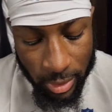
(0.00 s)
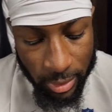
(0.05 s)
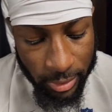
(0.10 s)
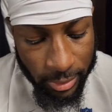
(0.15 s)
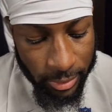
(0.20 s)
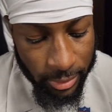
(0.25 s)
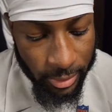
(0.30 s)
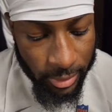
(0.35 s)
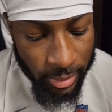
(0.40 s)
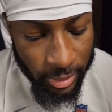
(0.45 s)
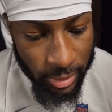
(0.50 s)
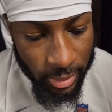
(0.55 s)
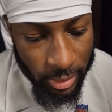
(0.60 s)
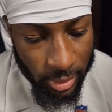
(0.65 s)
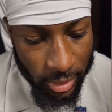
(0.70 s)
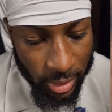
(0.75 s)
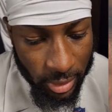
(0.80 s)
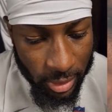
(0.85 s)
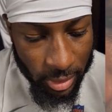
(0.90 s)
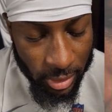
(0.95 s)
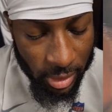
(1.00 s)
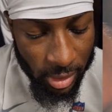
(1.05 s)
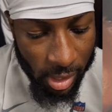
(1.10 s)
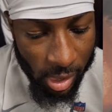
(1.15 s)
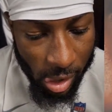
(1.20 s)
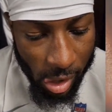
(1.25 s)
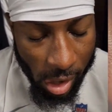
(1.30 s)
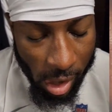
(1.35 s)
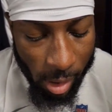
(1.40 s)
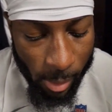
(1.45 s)
the image of Boyd's
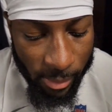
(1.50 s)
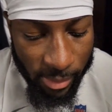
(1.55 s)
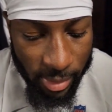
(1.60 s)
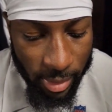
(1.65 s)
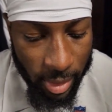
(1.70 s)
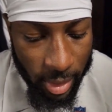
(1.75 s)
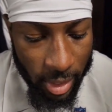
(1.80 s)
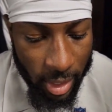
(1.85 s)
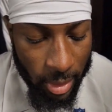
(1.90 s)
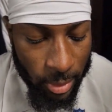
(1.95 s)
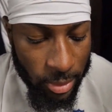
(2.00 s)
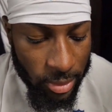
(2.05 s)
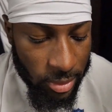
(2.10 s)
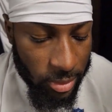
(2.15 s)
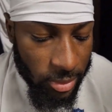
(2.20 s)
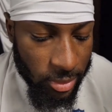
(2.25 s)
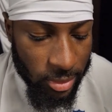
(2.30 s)
shove on Ross will be